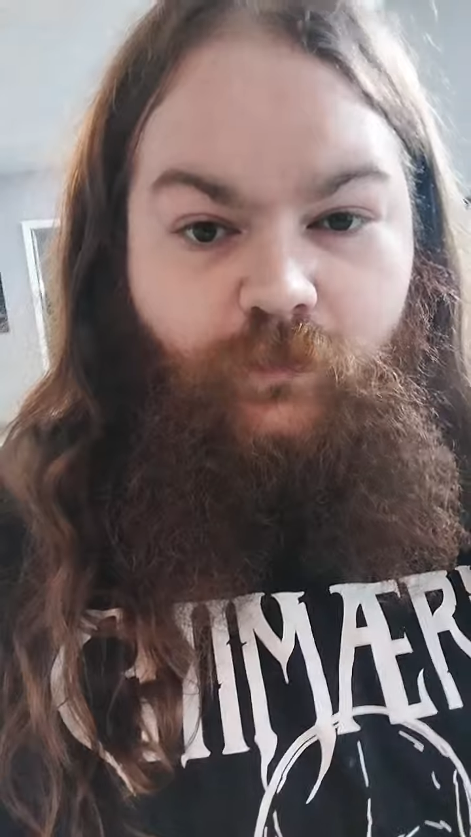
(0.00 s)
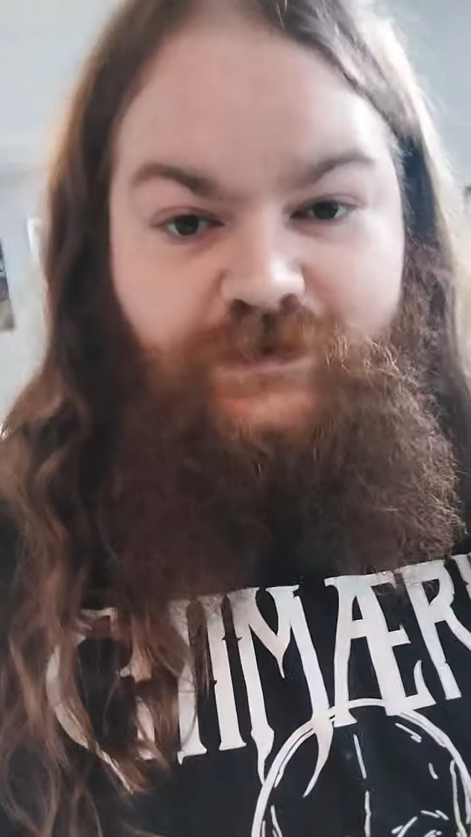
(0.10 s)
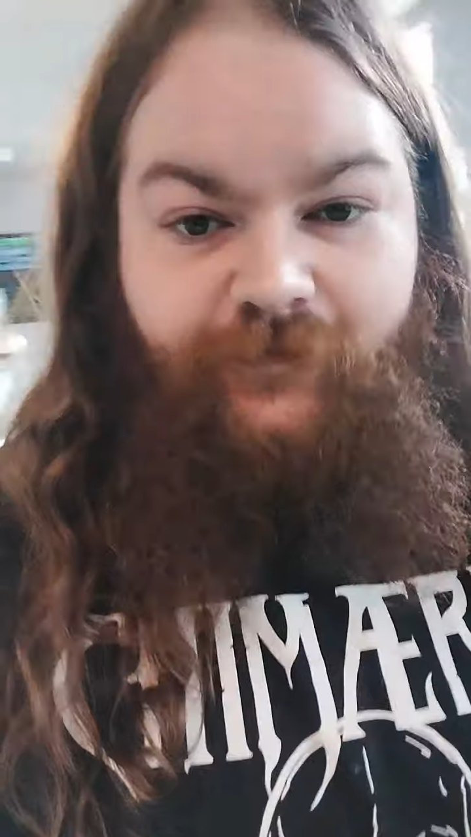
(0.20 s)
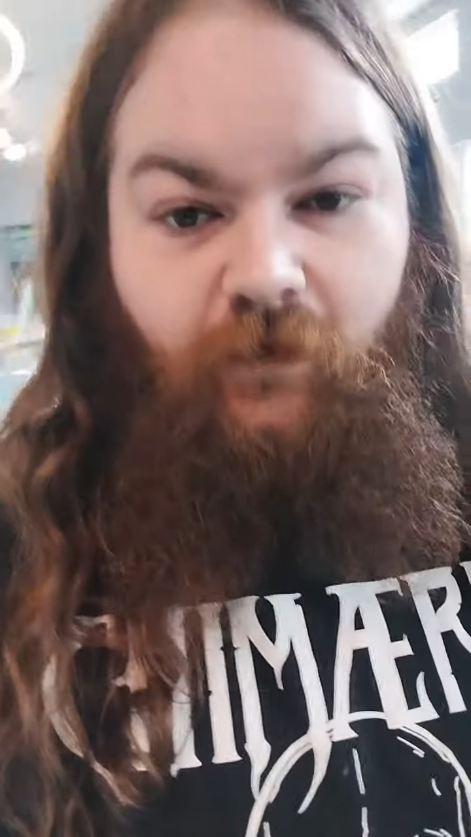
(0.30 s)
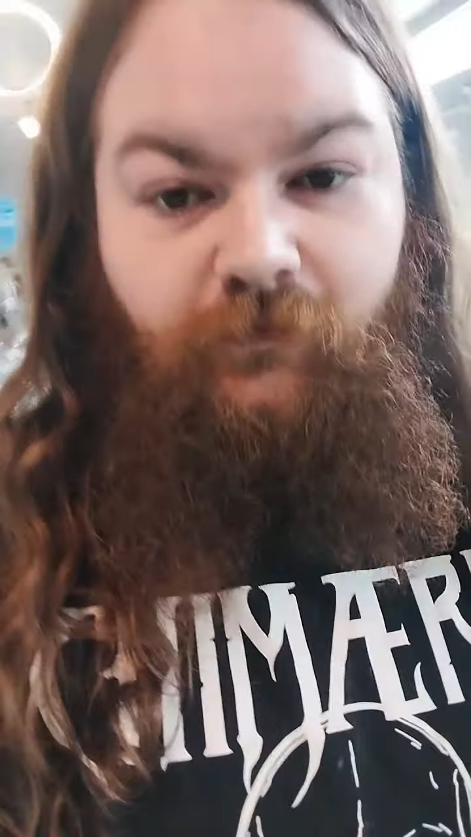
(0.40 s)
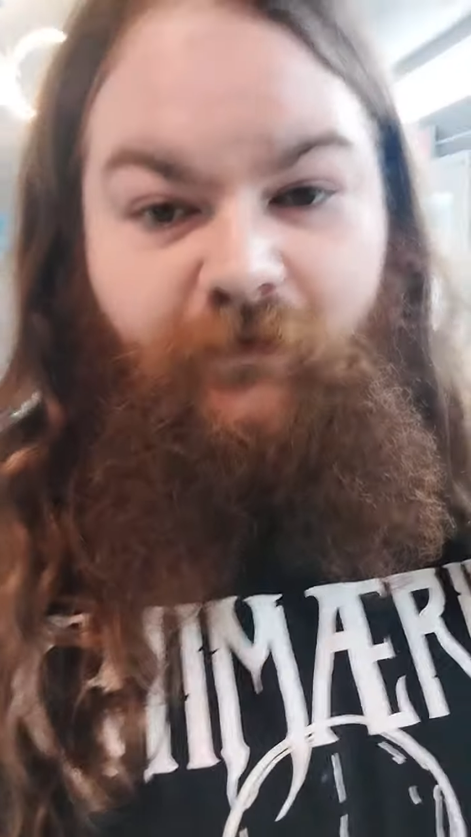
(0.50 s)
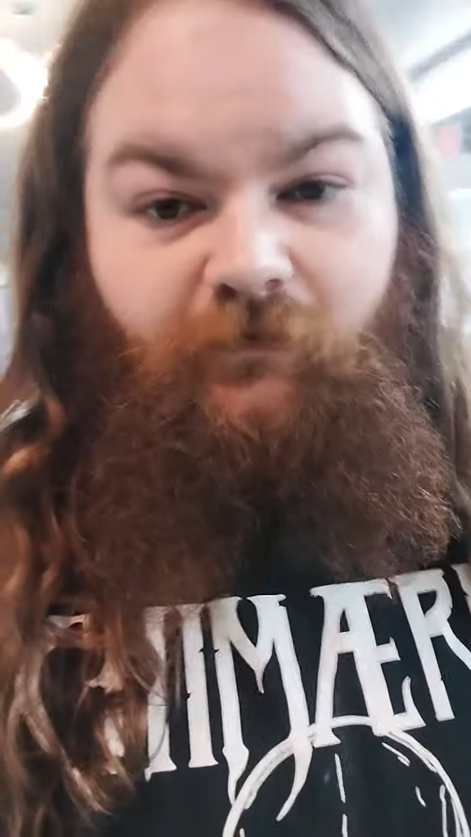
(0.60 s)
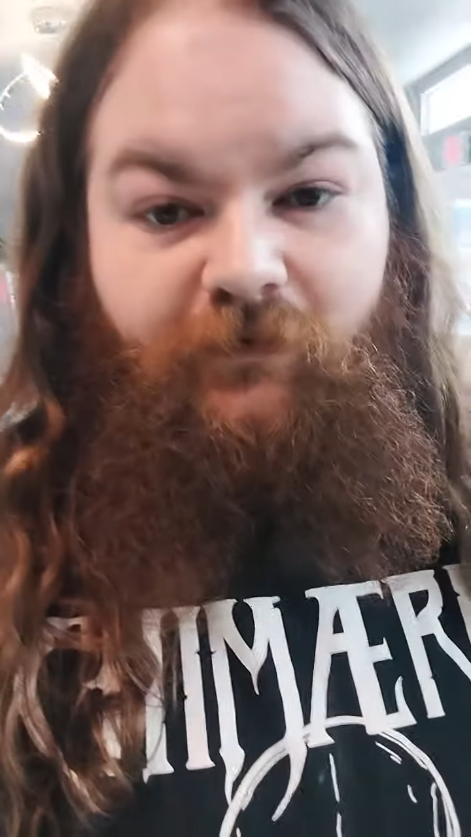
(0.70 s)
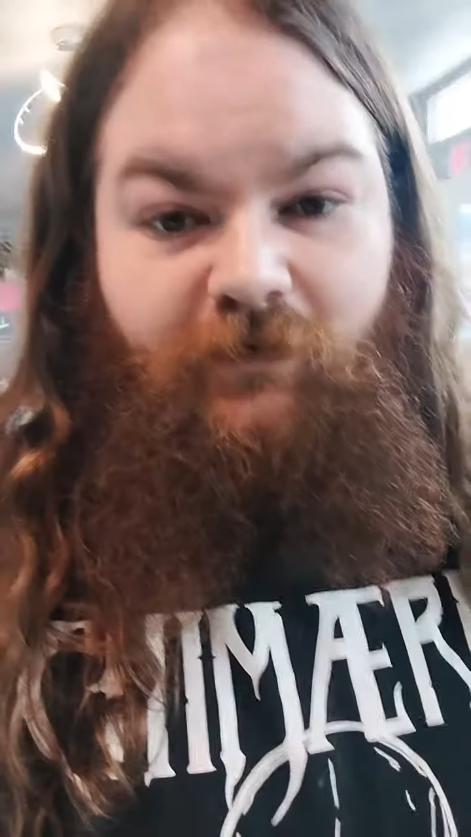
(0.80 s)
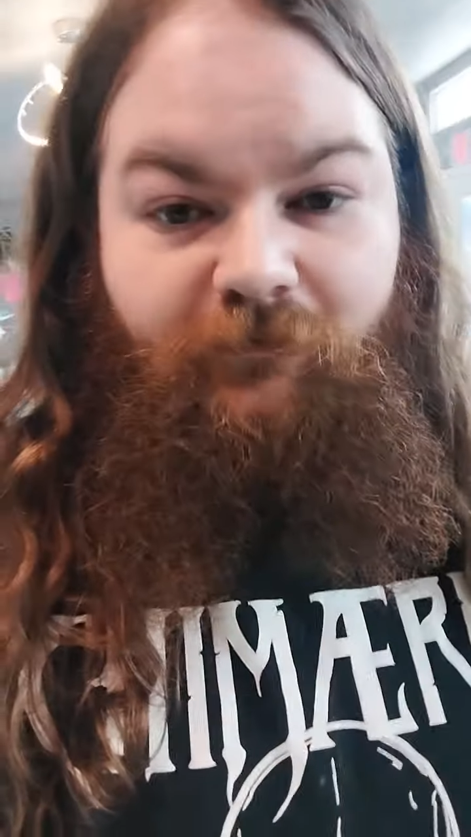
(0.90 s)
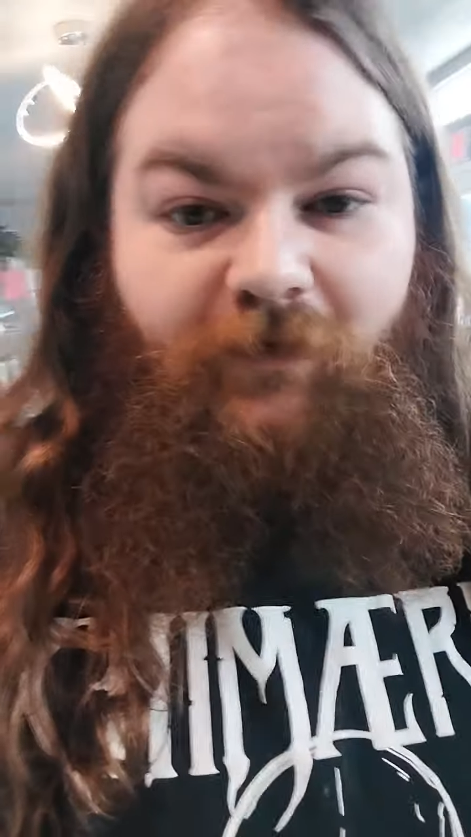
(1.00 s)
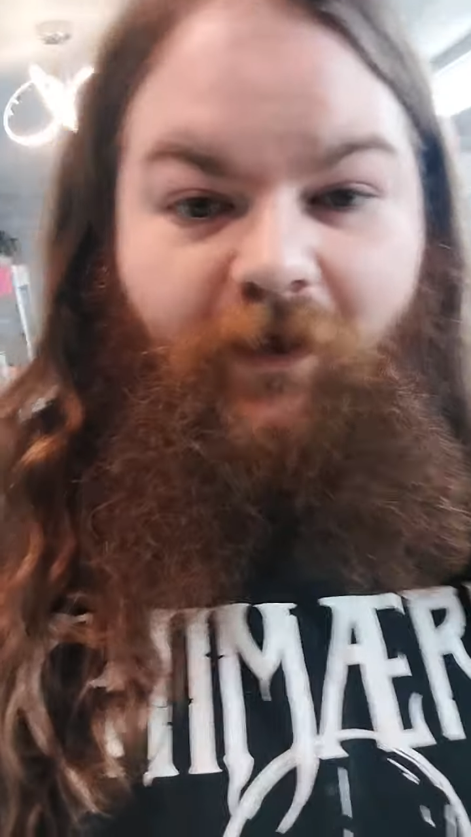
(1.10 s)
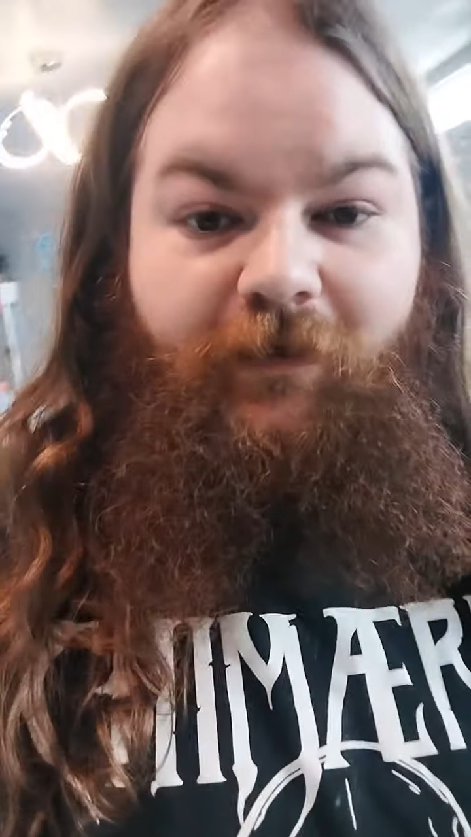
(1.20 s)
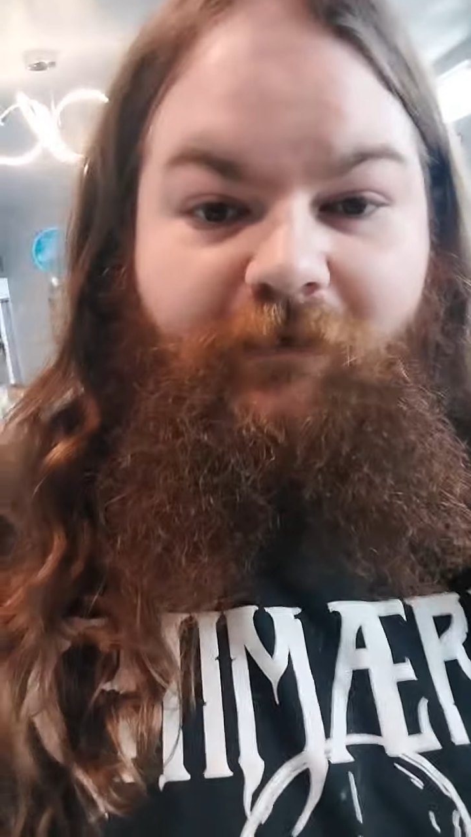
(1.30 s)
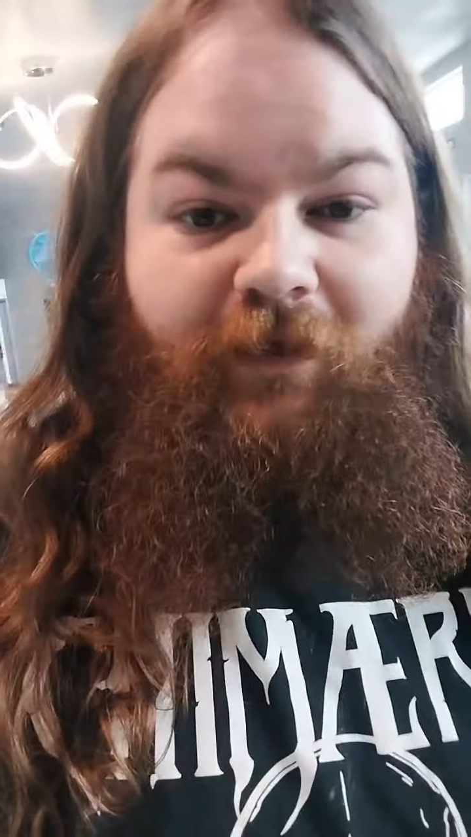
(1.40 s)
was found guilty of
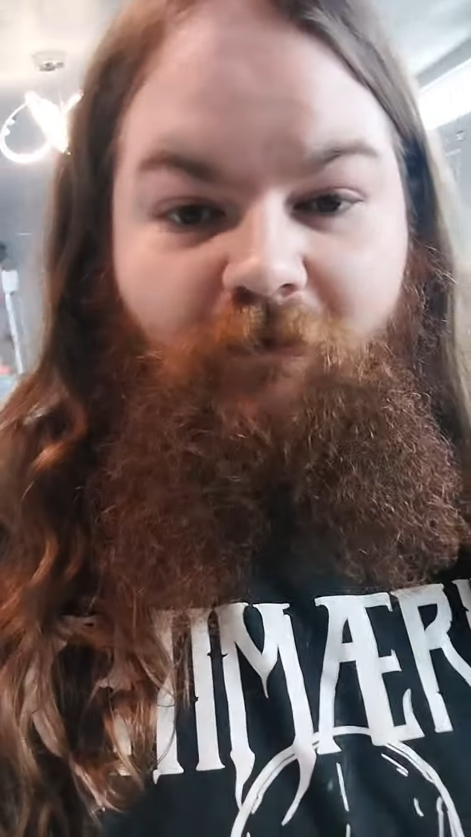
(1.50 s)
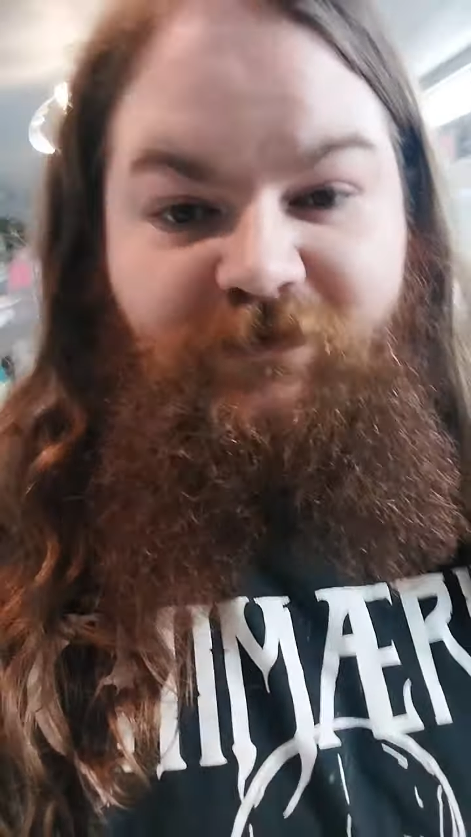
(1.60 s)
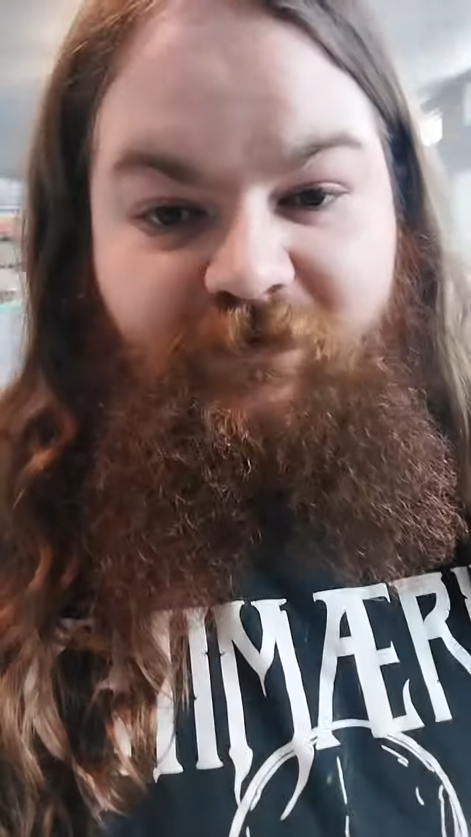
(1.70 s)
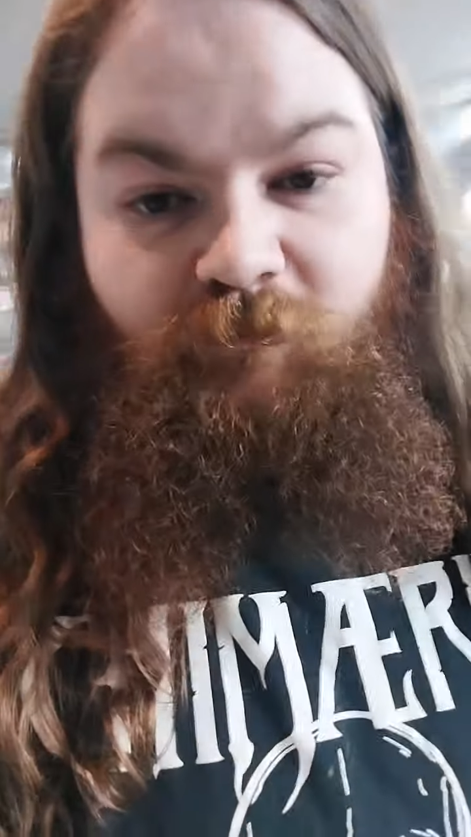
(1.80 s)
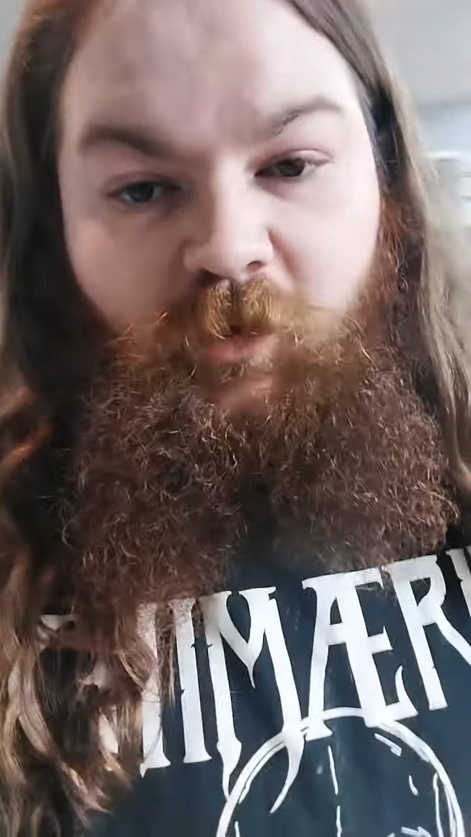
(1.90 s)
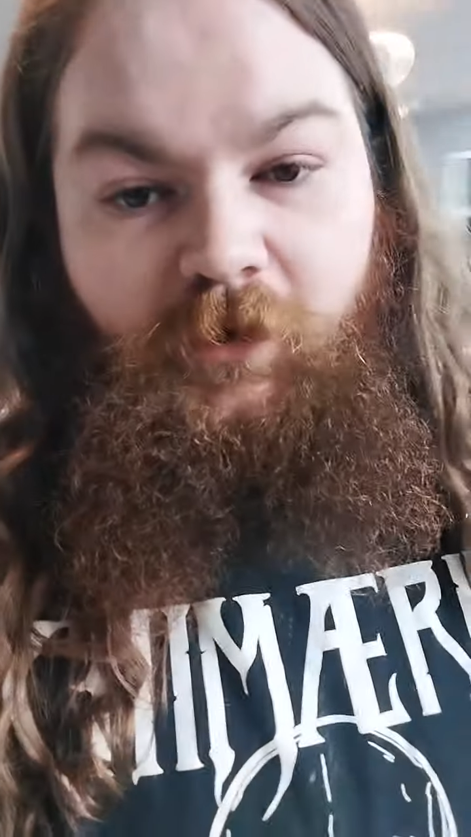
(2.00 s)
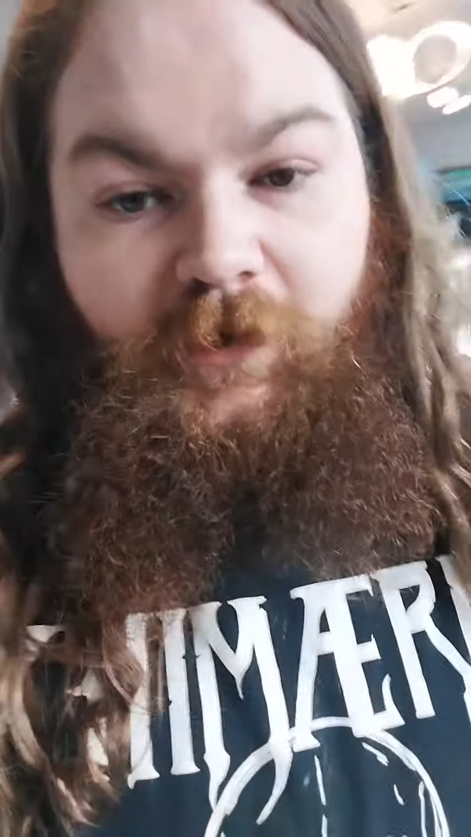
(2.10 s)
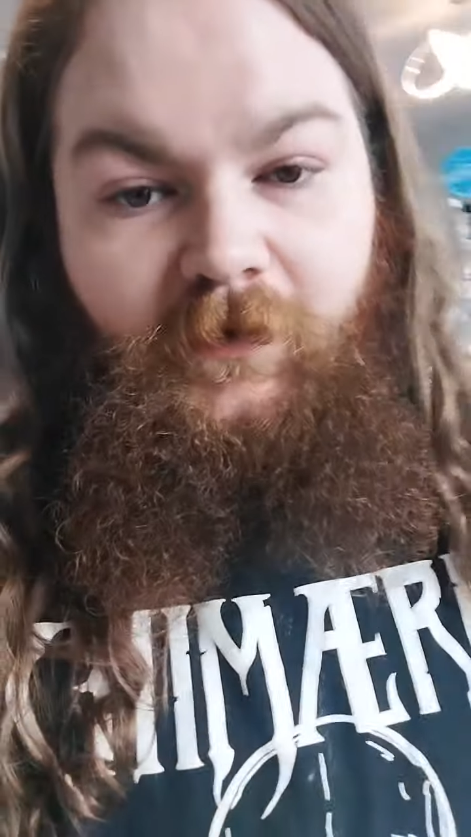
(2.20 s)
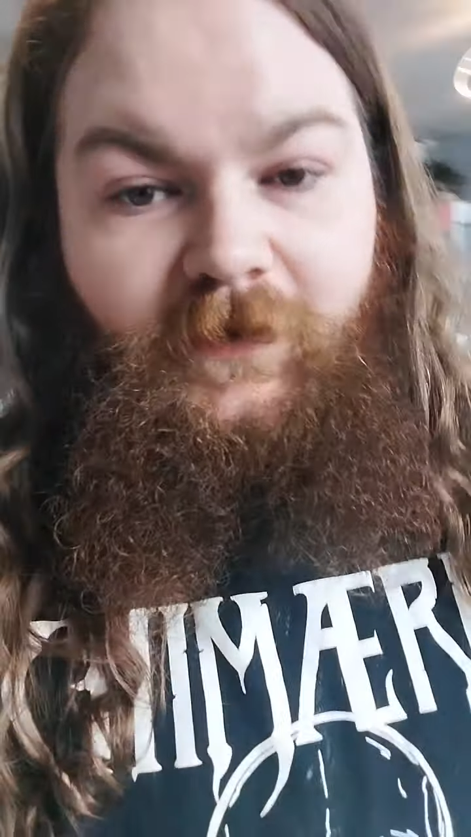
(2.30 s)
9 counts of murder